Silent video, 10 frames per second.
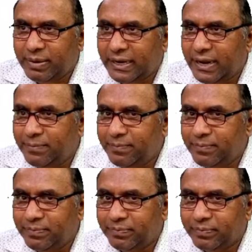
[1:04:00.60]
MATLAB.
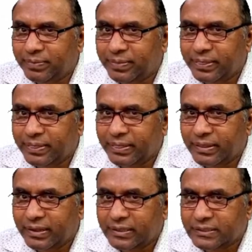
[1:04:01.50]

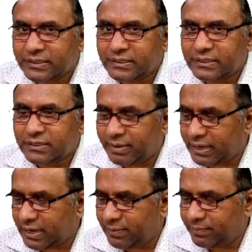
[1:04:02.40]
See in the
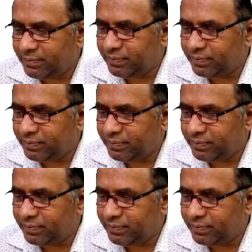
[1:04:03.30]
MATLAB.